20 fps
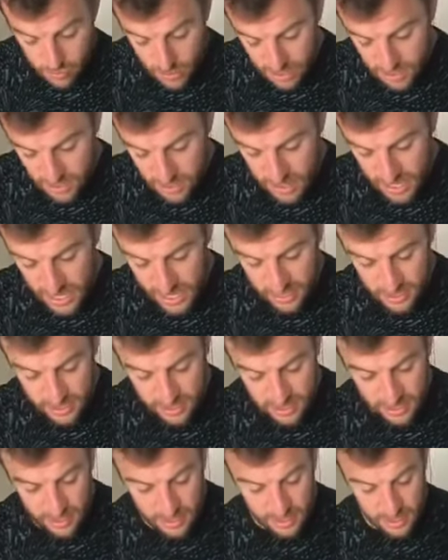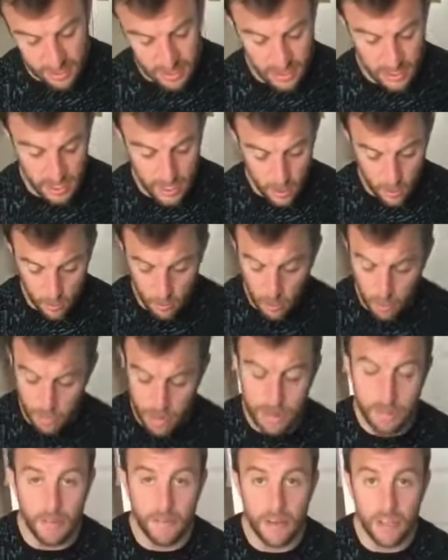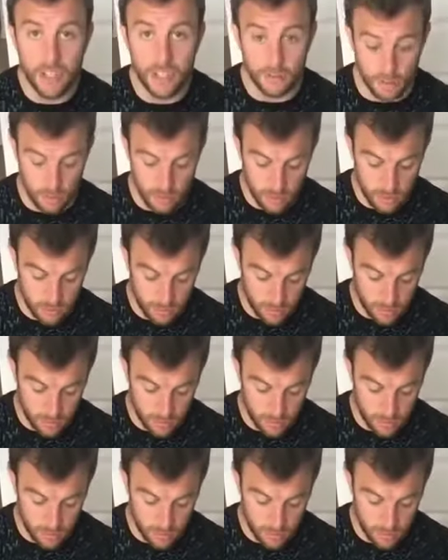rest of this will be my vegetables.